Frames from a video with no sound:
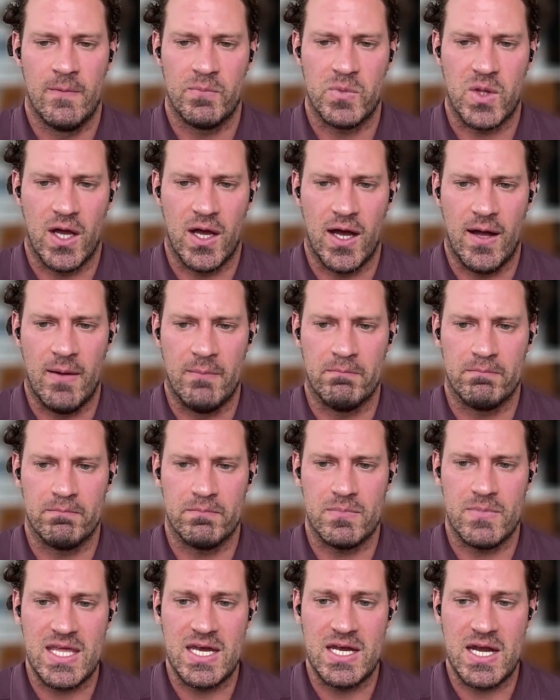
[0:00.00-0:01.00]

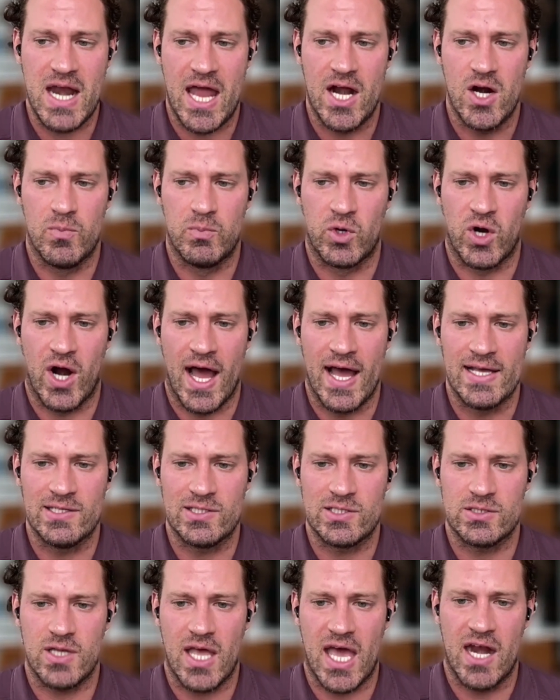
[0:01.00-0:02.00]
In an
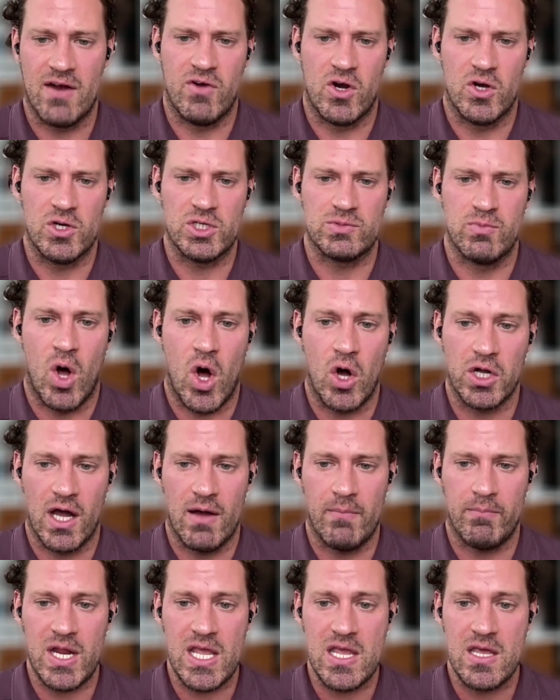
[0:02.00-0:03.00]
enterprise at a very small
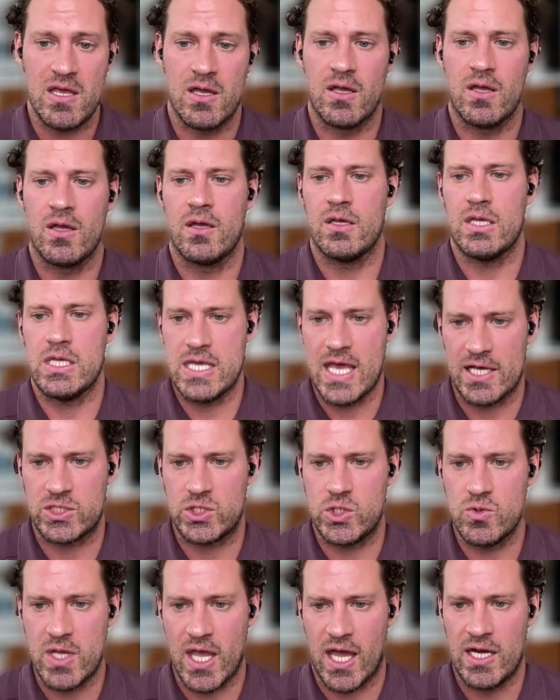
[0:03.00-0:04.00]
company, yes,
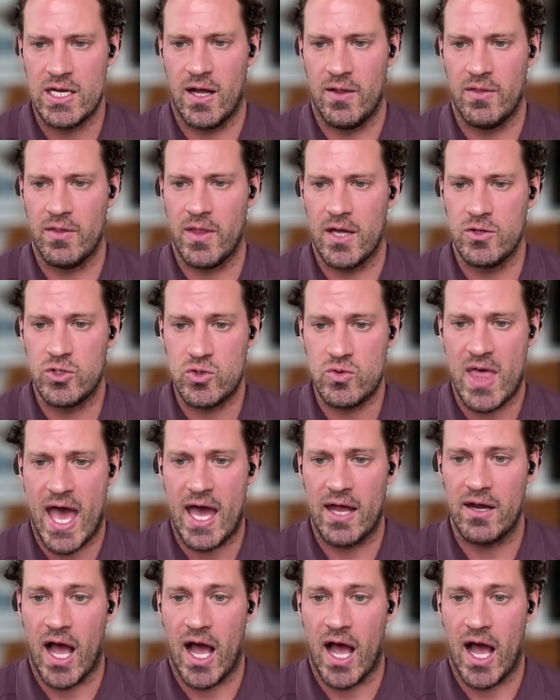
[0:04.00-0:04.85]
you can do that.